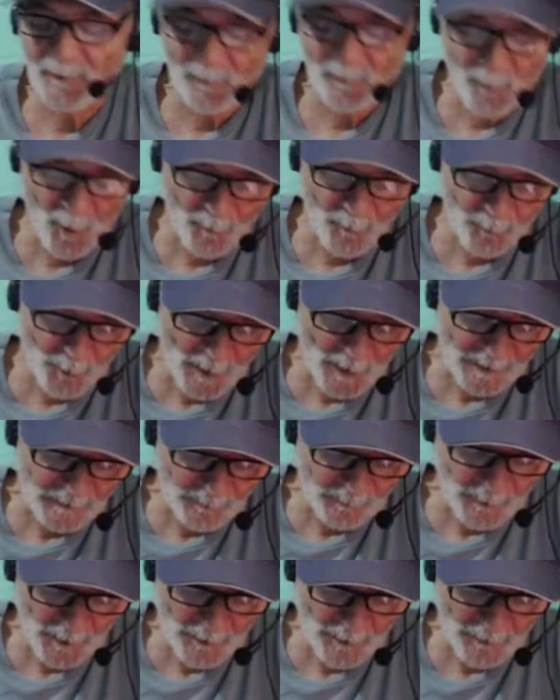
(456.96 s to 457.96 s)
of more
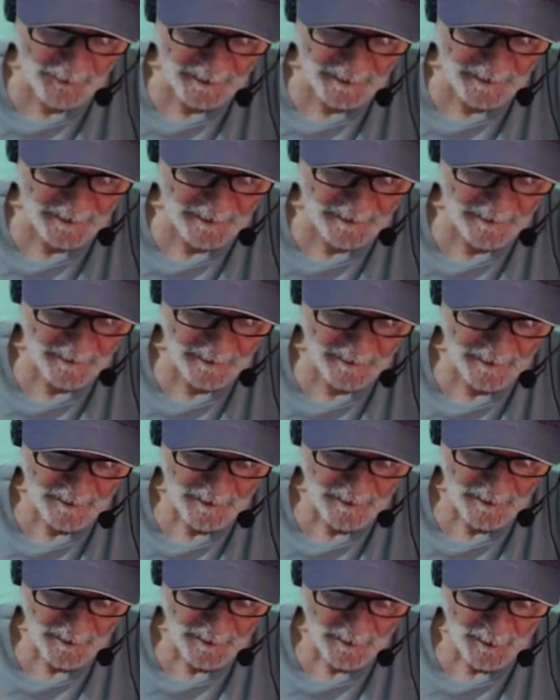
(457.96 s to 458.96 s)
prosperity,
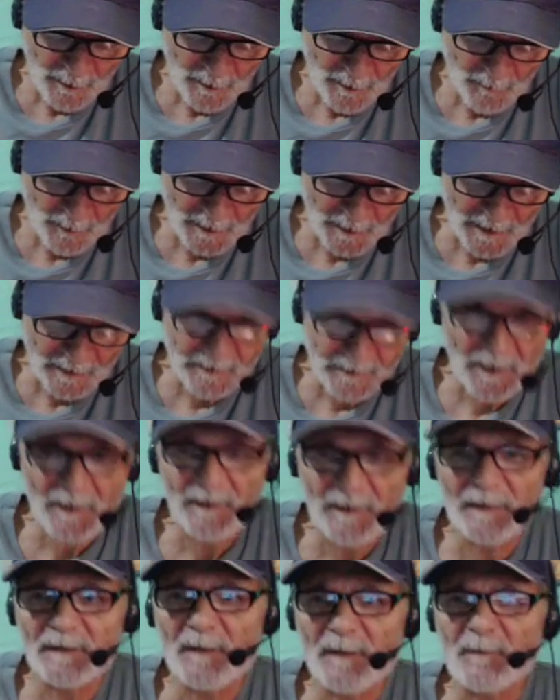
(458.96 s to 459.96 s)
but I'll tell
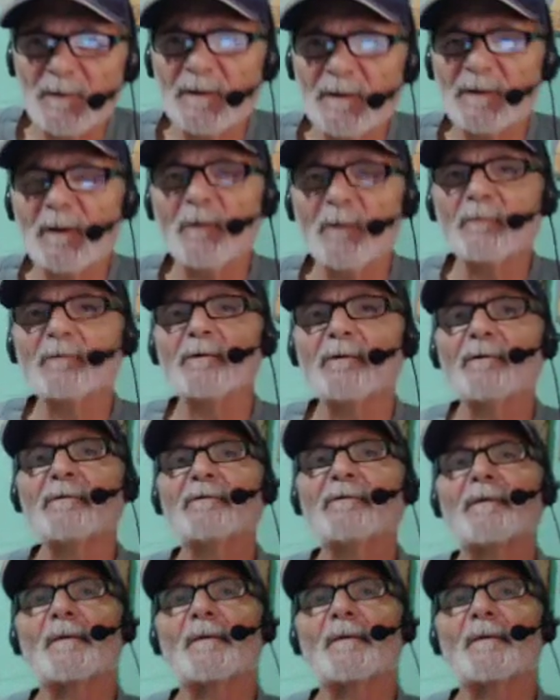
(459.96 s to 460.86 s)
you something, you don't learn the